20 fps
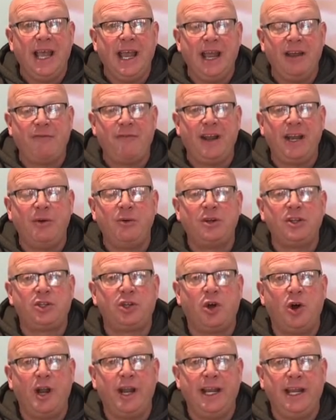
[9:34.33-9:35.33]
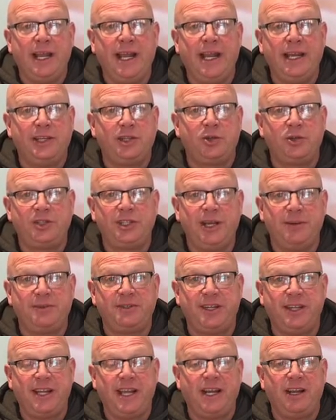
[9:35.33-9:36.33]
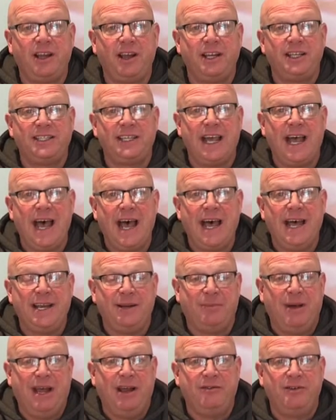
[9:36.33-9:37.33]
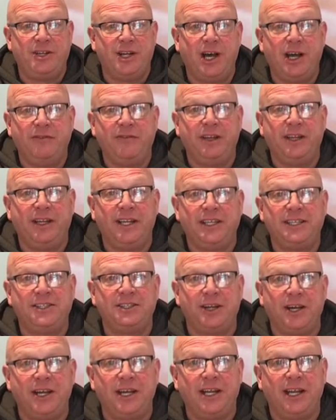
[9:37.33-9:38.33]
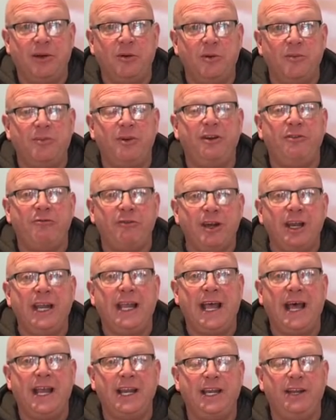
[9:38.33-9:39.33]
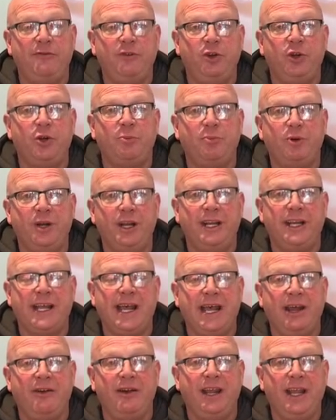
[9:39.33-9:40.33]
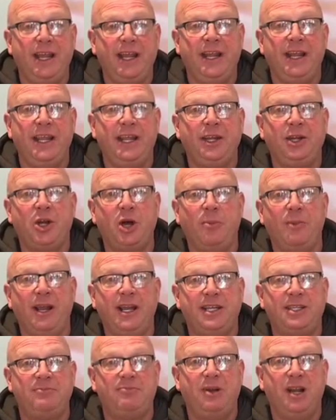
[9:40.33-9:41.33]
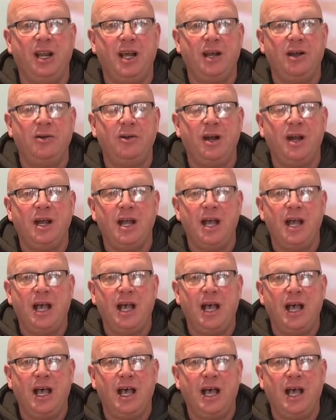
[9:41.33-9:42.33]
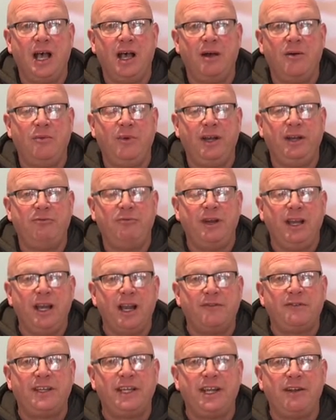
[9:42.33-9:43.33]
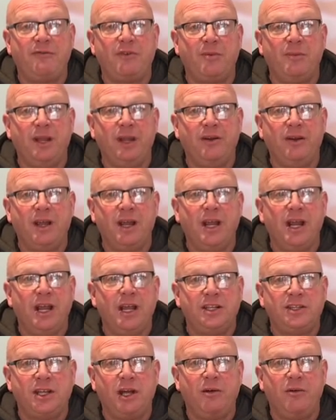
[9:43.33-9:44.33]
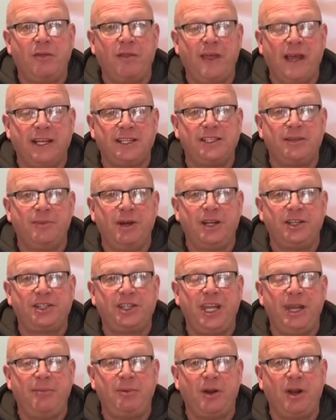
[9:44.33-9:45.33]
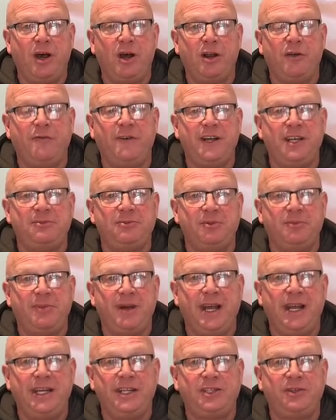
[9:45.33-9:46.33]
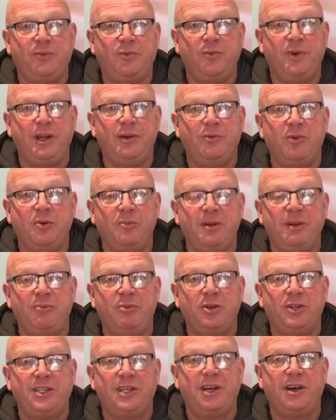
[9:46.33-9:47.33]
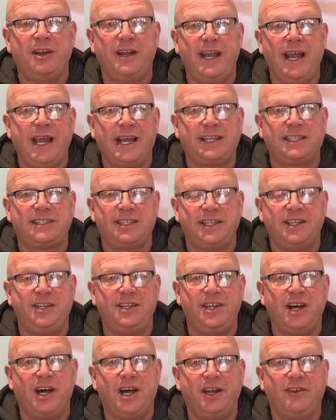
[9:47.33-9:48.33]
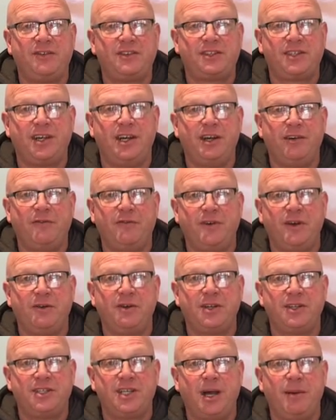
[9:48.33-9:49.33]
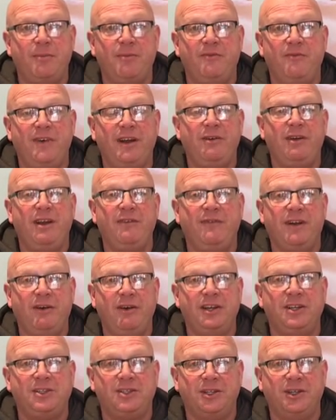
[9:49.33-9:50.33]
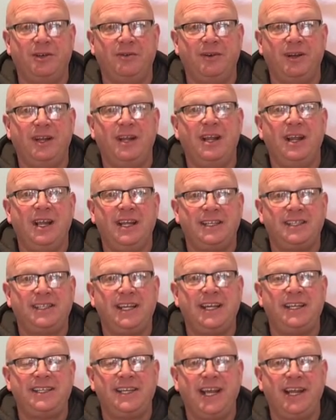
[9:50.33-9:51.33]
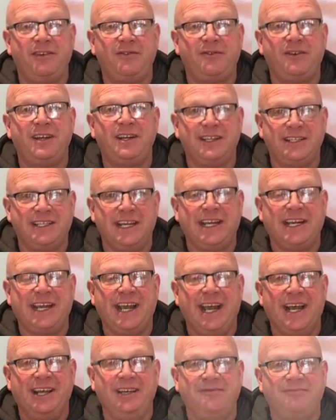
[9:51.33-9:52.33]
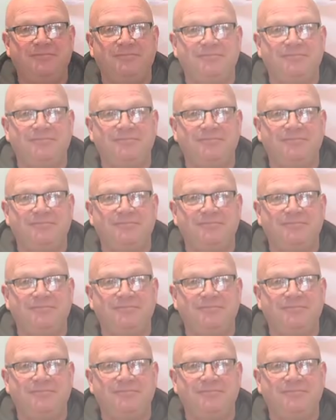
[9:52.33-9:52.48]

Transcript: If anyone's got any hints or tips that they'd like to add about diving this site, it would be really handy if you could put it down in the comments below. We'd really love to hear from you. So thanks so much. Keep an eye on our Facebook page. We will be putting our next dive site focus up very soon. Stay safe. Take care.